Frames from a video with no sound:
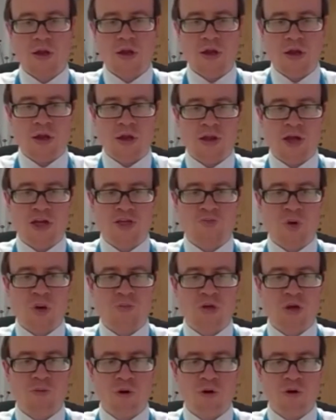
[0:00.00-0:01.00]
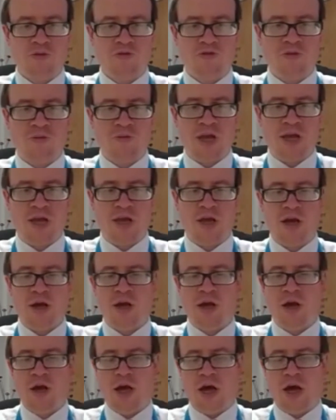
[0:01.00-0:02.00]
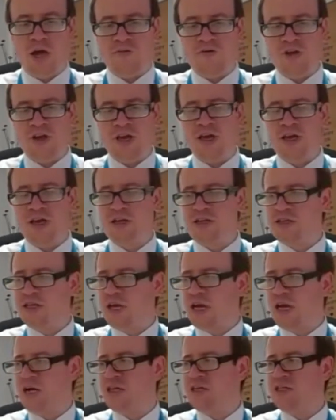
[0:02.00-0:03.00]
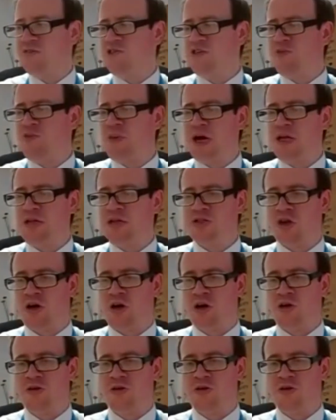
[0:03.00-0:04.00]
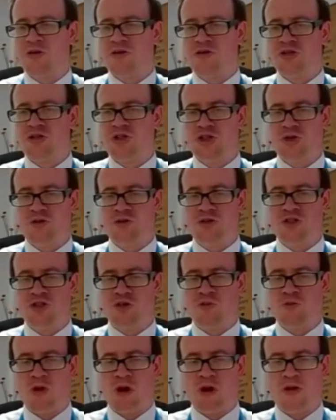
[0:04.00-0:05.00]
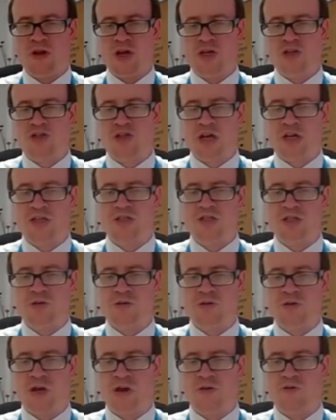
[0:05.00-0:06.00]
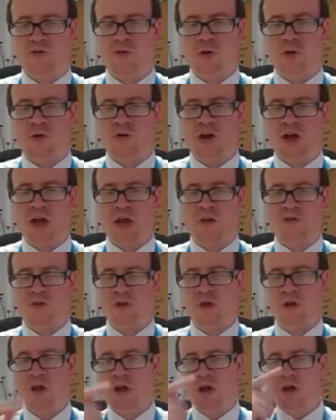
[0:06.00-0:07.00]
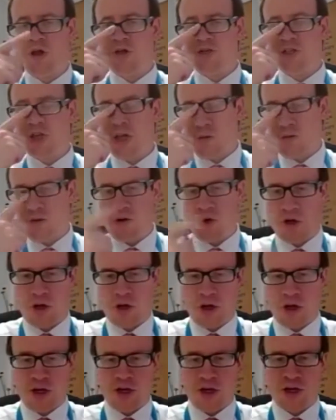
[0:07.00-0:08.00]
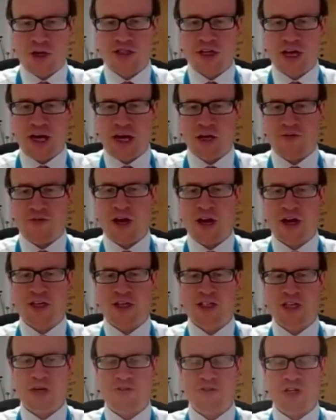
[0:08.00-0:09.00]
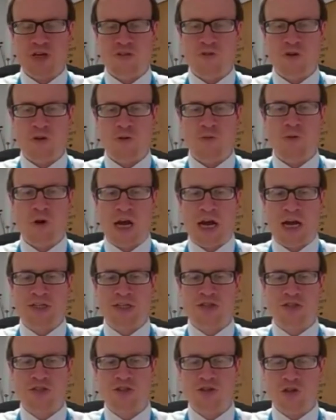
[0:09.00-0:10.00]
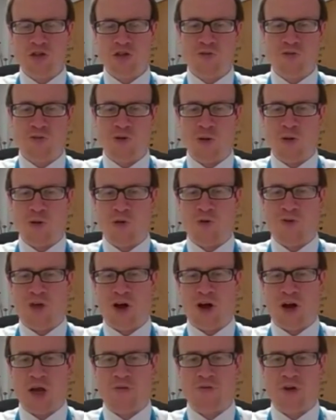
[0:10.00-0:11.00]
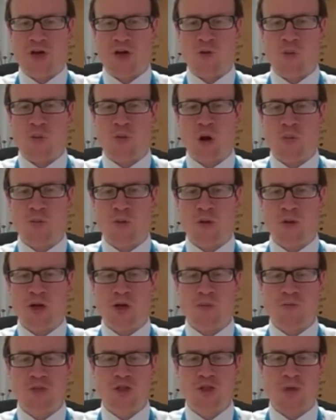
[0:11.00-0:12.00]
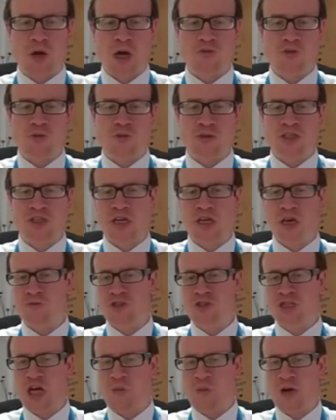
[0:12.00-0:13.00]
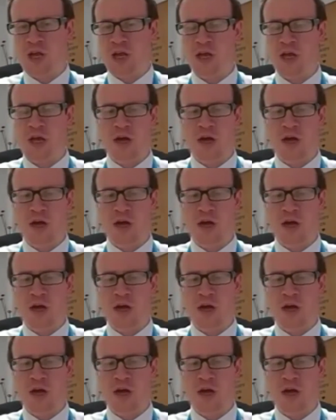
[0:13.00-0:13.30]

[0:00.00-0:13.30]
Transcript: That's probably one for me. I think it kind of depends on the student and what they're trying to do with that 4th A-level. So, as the head of High Achievers, if you ask to do 4 or 5, it will probably come to either myself, Gemini,